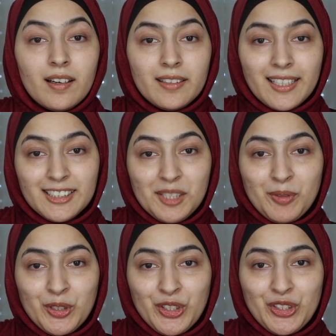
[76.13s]
Next I'm
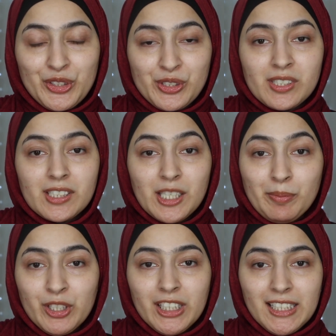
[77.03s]
gonna use
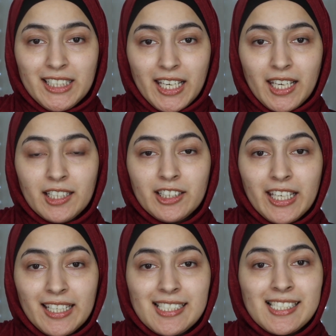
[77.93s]
Urban Decay
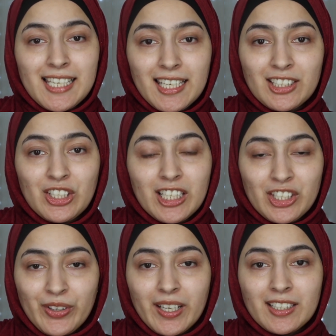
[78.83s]
Naked Skin Color
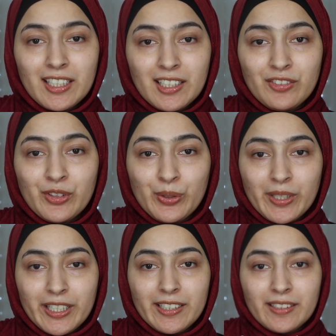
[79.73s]
Correcting
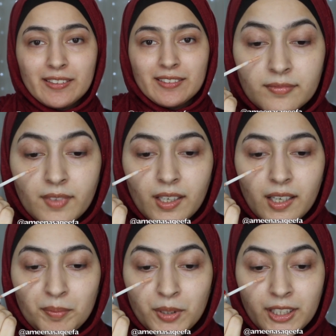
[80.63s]
Fluid.
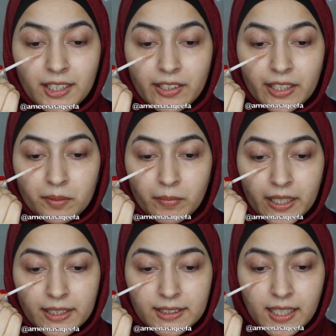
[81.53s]
I'm gonna correct
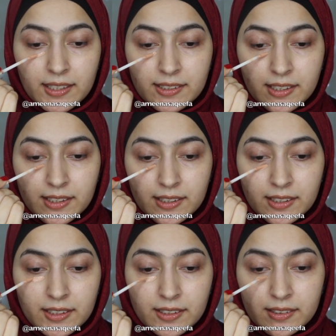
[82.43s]
my dark
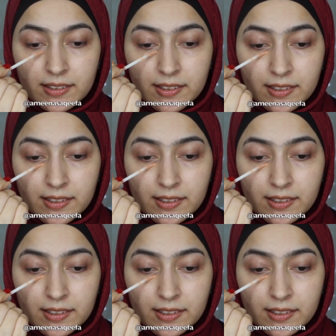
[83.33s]
circles